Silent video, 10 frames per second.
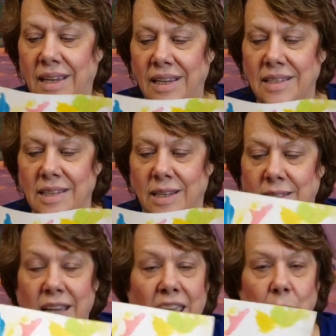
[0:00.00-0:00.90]
is a
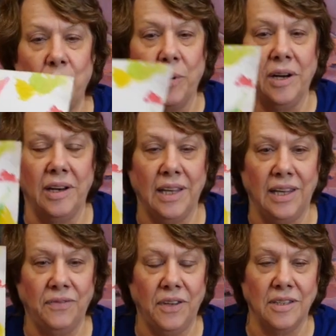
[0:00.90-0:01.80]
tape
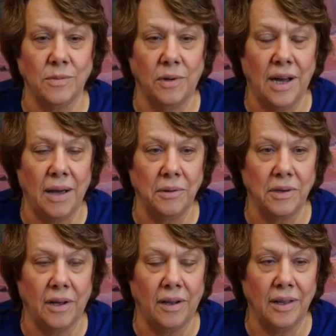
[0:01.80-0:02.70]
relief is what I would
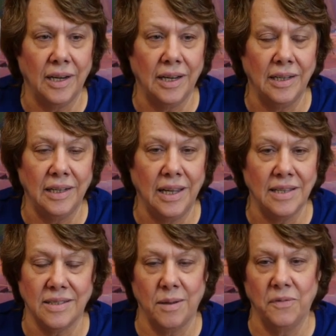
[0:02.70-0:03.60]
call it, and it
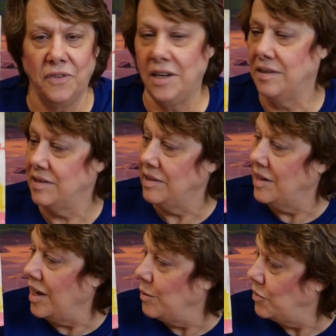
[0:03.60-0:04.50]
has some fancy
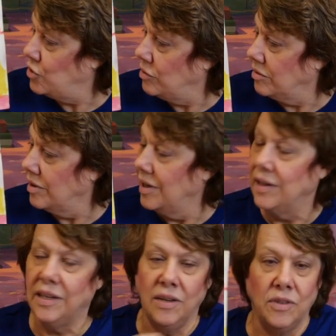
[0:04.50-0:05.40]
name, but you
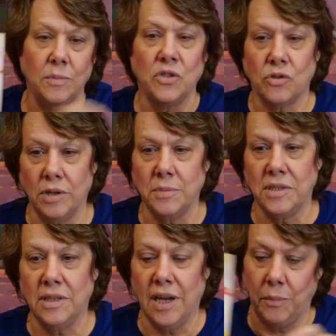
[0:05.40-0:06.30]
give them strips
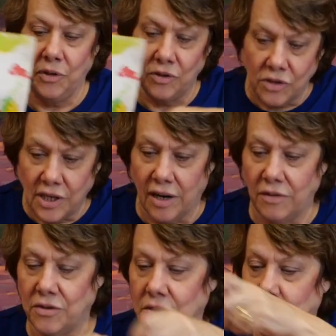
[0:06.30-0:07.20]
of tape. You just tear
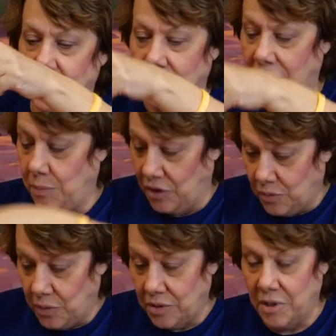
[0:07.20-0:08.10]
off strips of tape. You
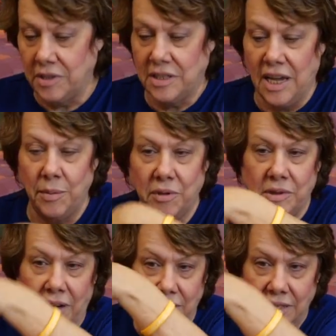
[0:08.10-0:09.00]
could put them on the table,
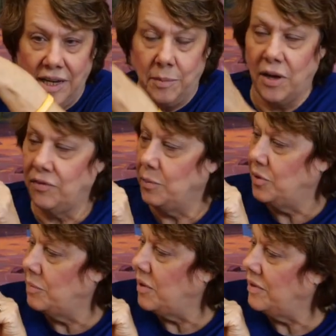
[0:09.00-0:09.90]
and they could take them off and
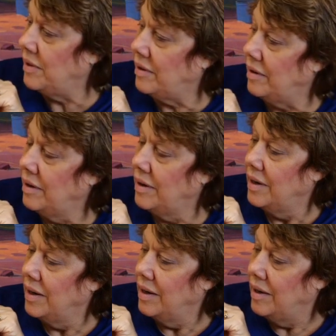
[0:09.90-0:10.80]
put them on
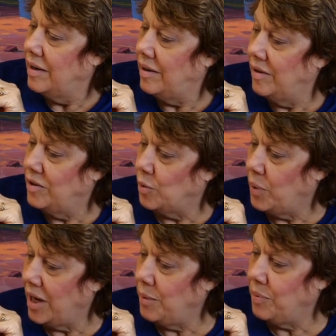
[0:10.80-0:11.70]
their
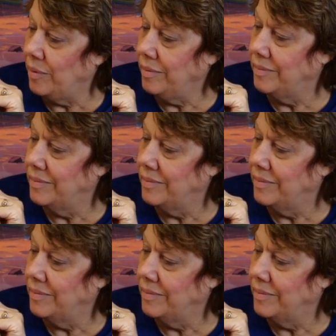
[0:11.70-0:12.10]
paper.